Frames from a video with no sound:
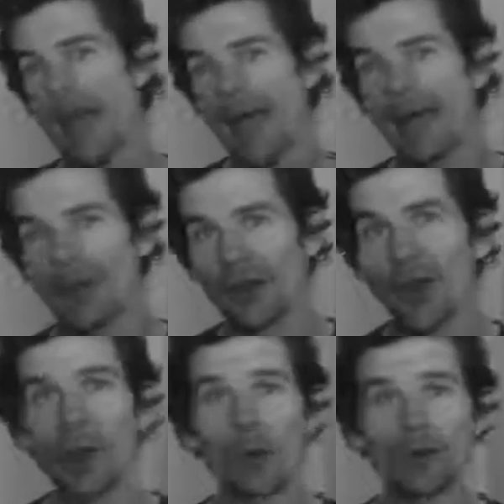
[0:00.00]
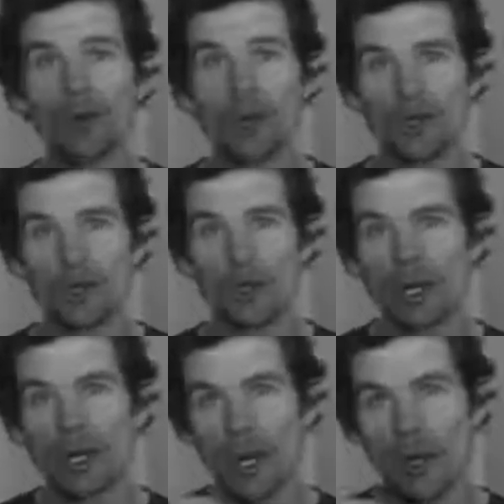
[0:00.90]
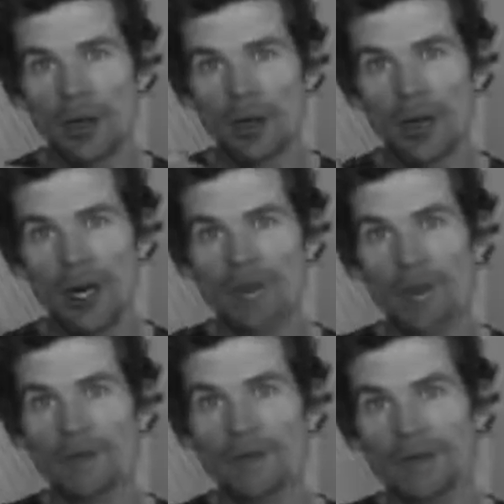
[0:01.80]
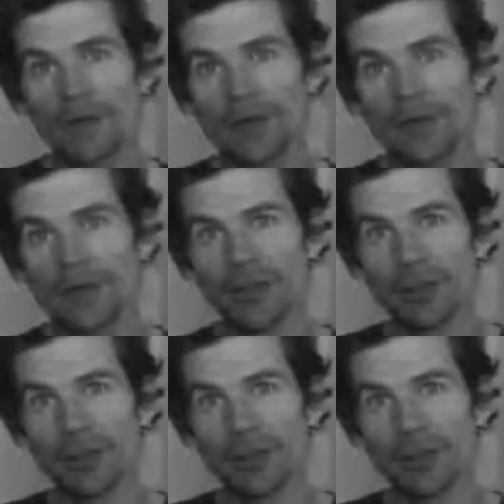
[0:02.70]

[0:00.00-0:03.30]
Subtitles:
And I also enjoy tracking my fitness,